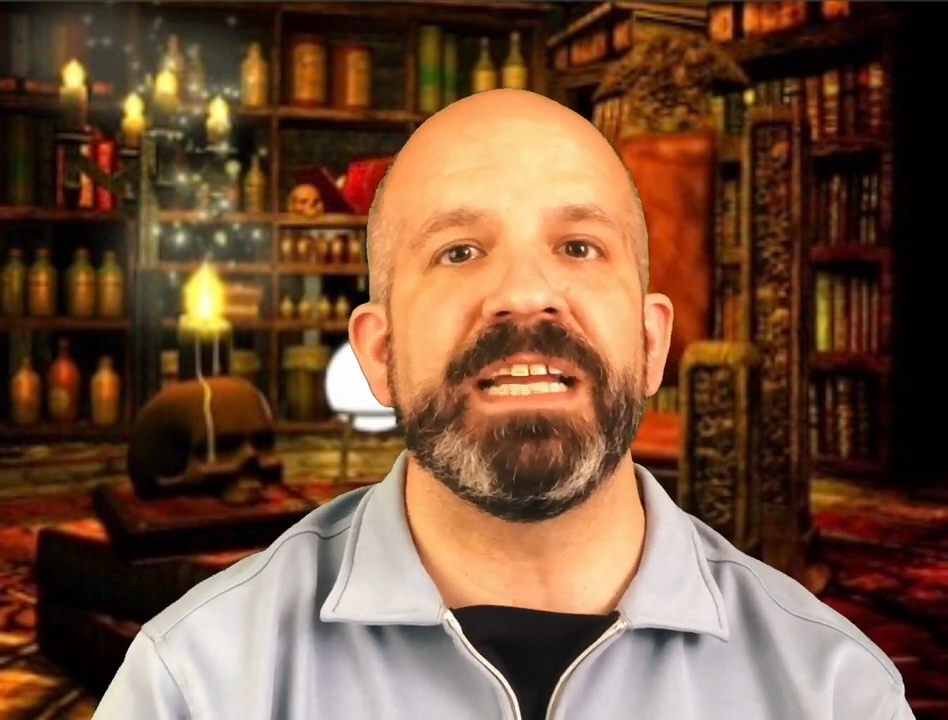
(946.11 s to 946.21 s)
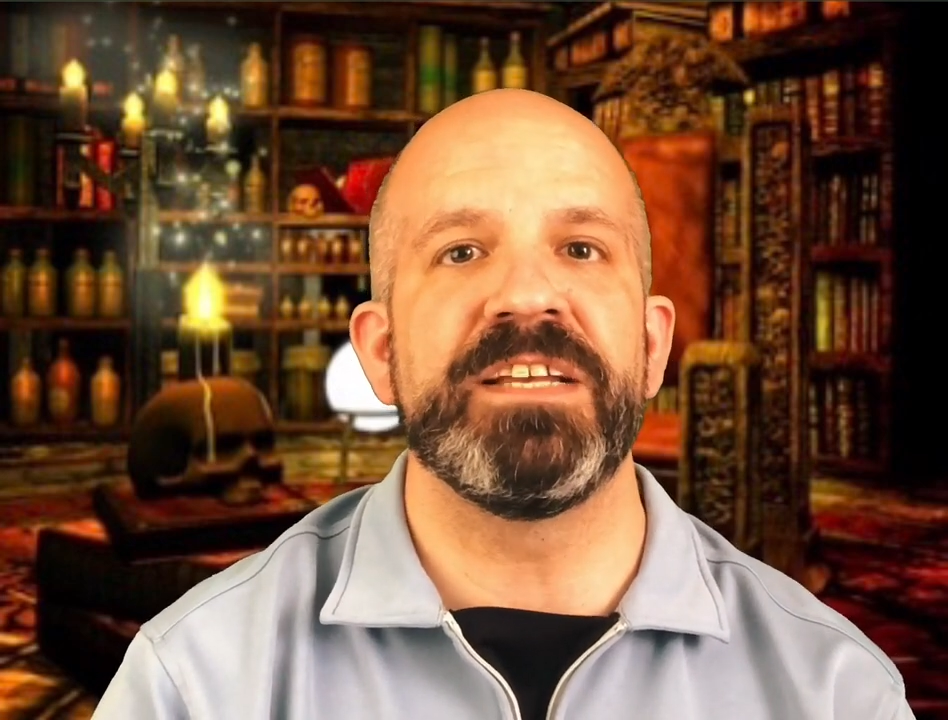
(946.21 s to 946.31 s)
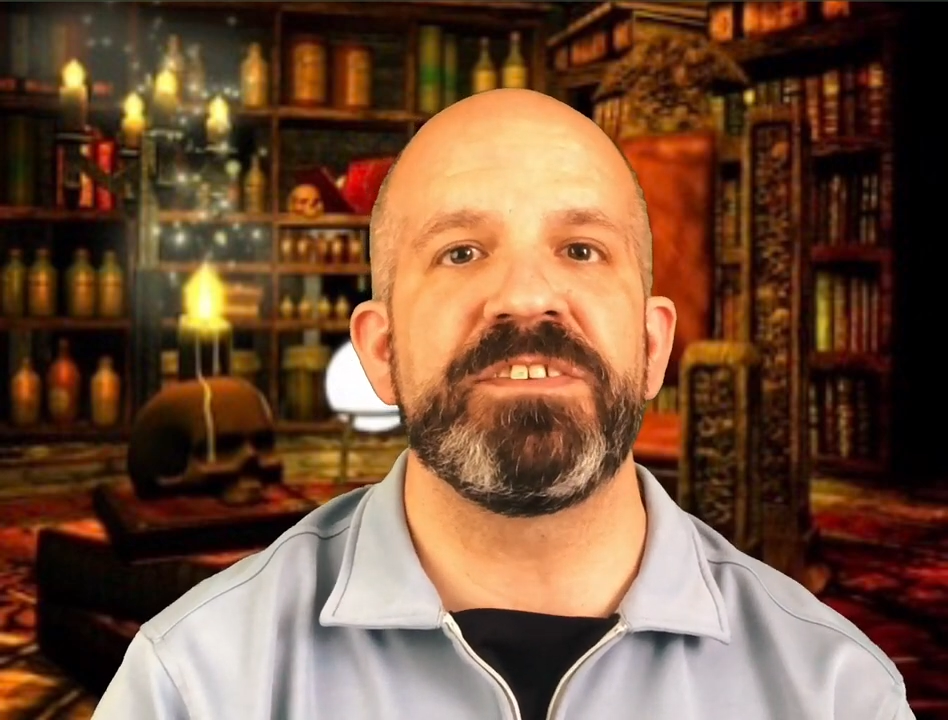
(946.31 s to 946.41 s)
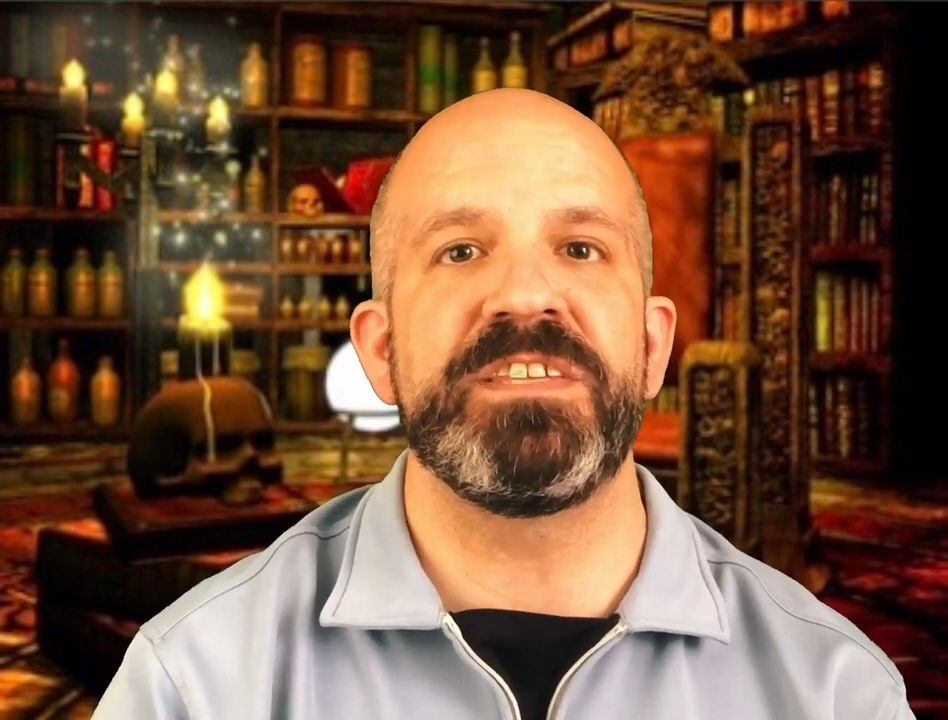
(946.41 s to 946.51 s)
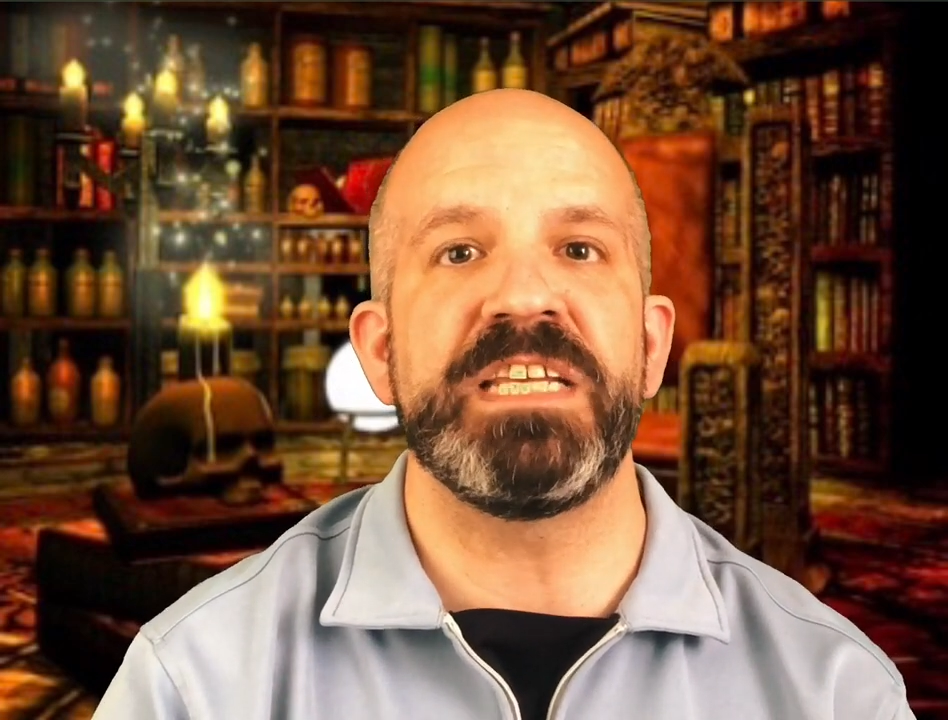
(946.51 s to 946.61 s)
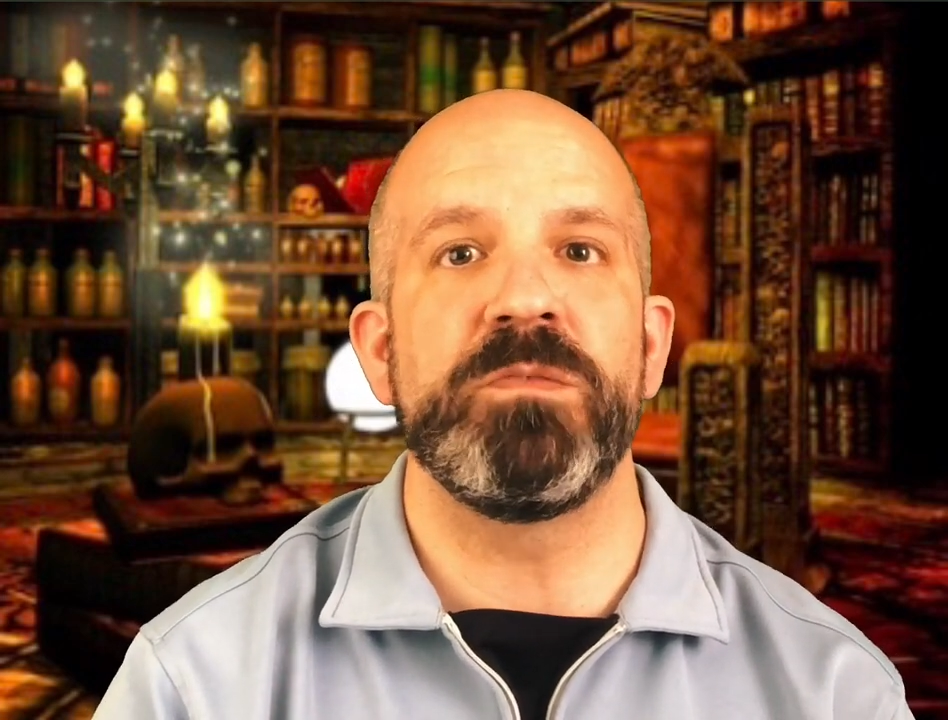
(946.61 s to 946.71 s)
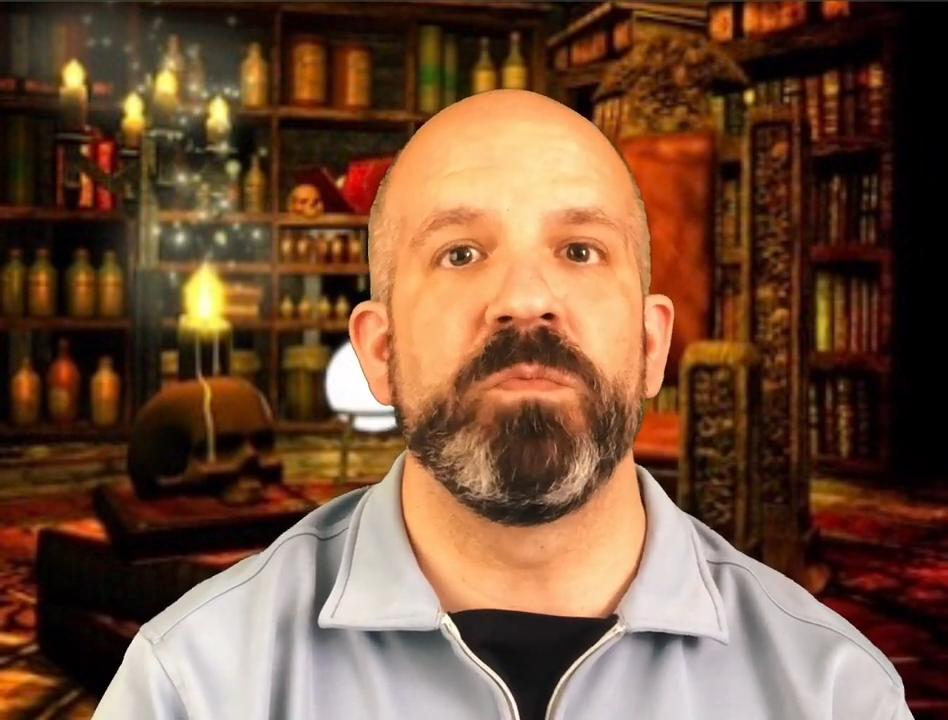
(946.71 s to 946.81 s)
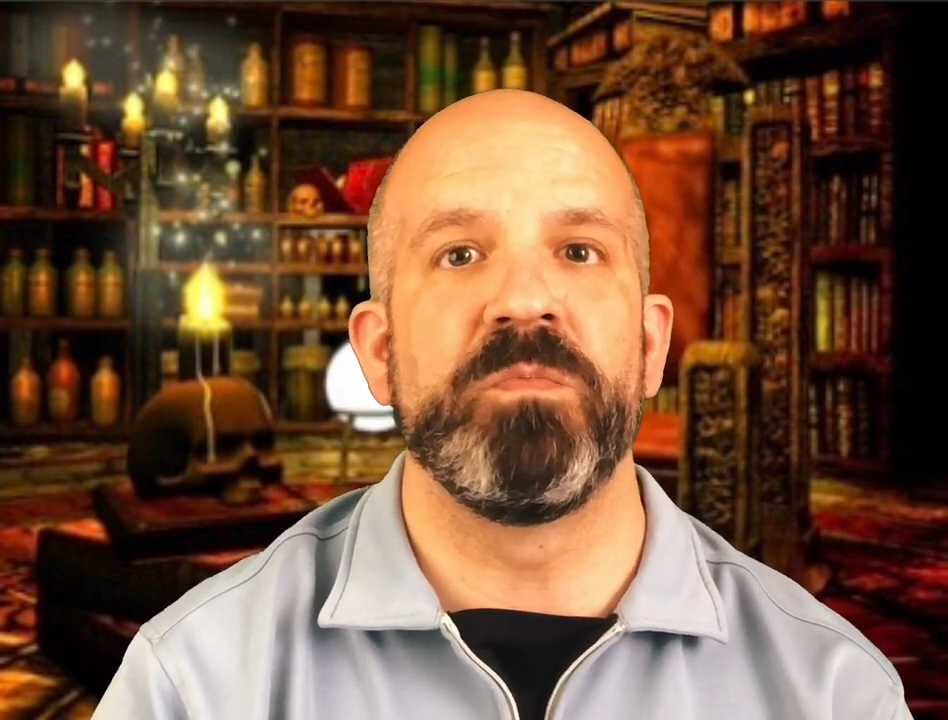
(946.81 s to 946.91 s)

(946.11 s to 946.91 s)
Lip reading: is the,